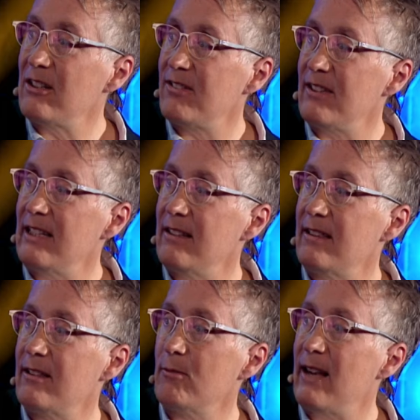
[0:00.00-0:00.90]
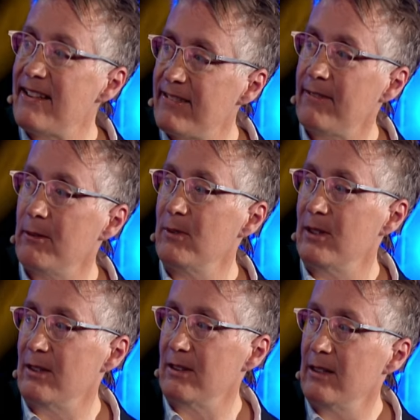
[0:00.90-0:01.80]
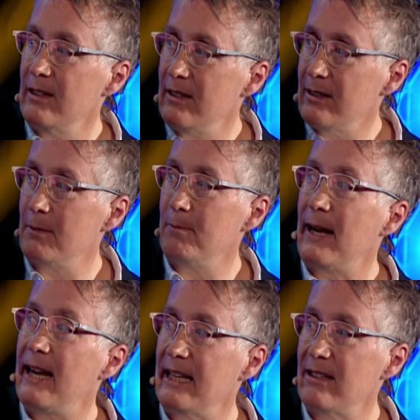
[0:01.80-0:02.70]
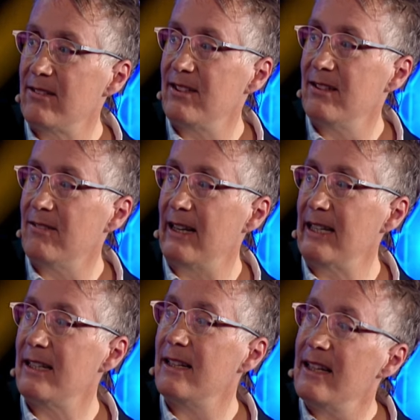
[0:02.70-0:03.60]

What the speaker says: see that the rest of the world combined, right,